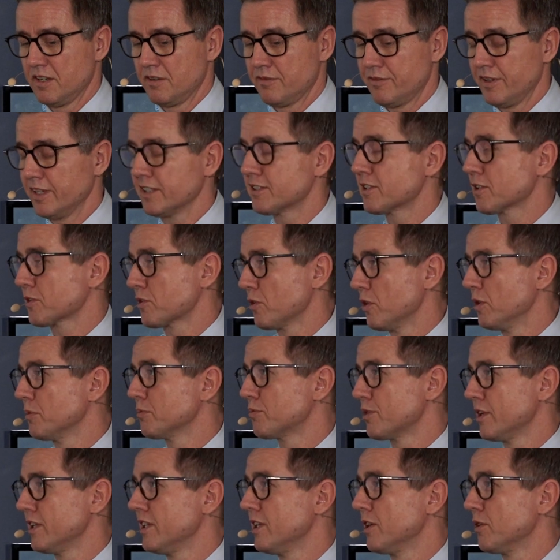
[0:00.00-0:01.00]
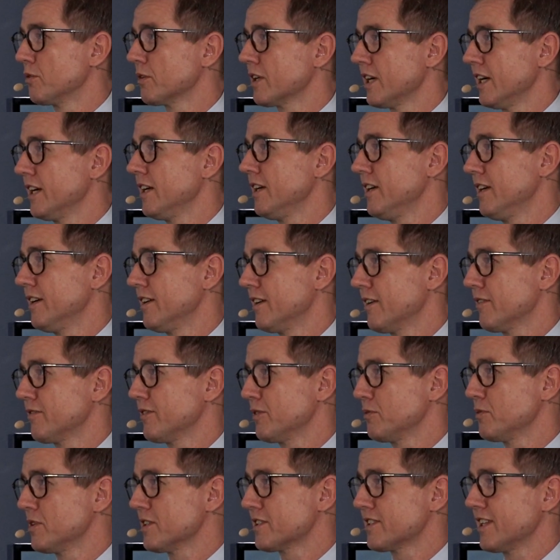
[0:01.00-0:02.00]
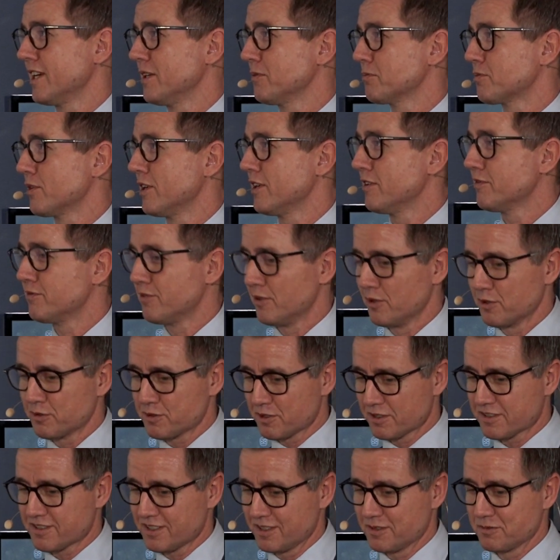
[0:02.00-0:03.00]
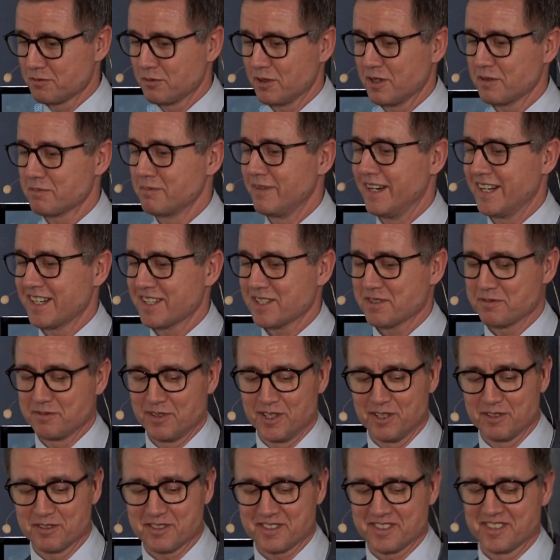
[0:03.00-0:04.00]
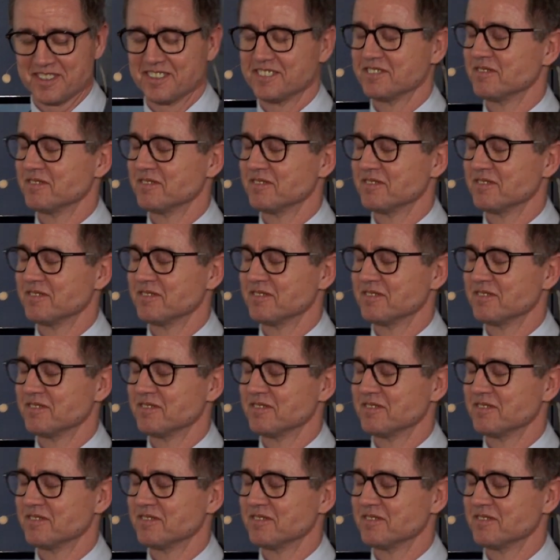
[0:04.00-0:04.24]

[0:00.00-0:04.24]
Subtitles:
things are going pretty okay. I think we're staying pretty focused on what matters most.